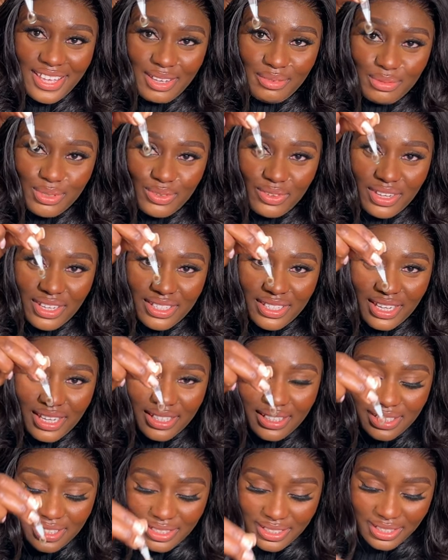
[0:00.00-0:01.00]
I'm so
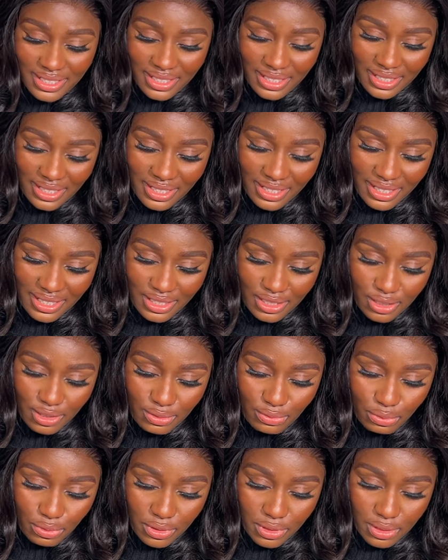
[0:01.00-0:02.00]
excited. And it's
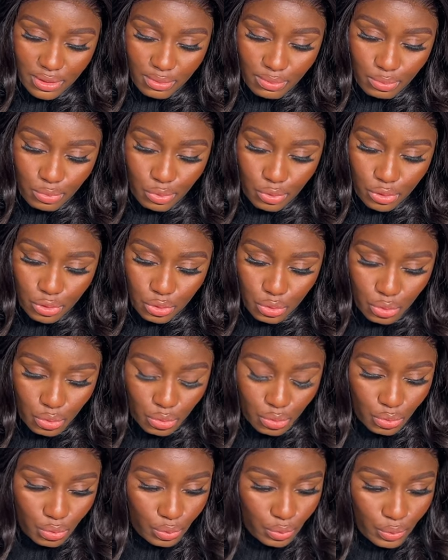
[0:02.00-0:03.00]
14.2
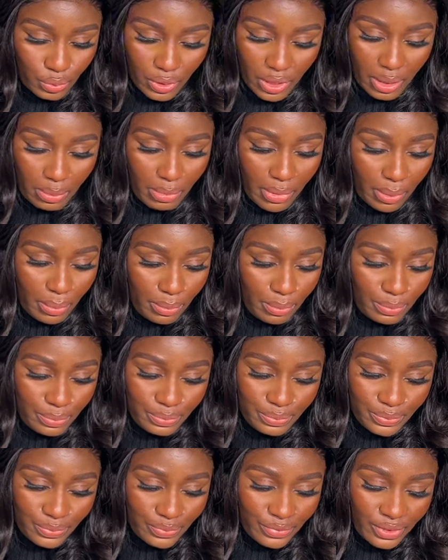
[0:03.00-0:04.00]

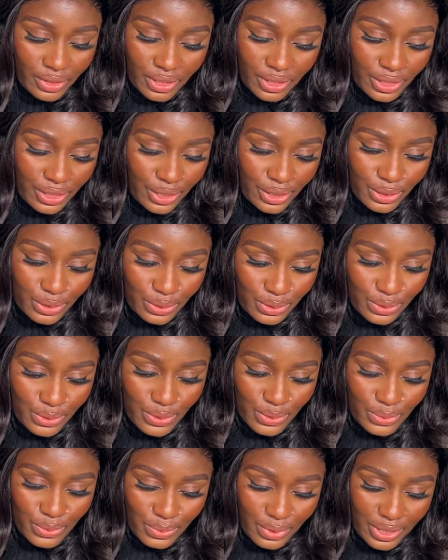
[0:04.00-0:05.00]
mm.
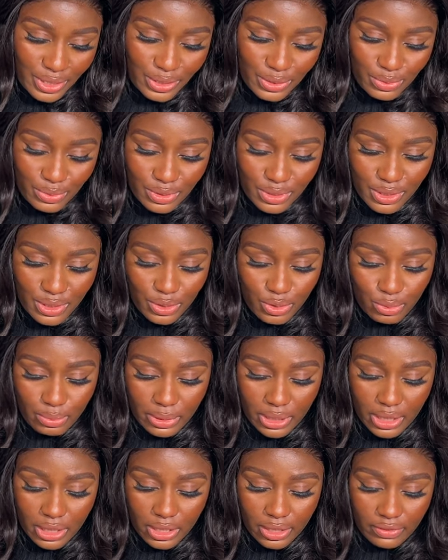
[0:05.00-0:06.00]
So I know it's gonna be
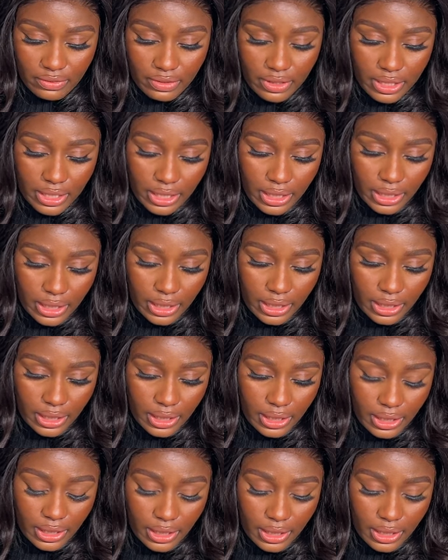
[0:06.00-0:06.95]
lovely.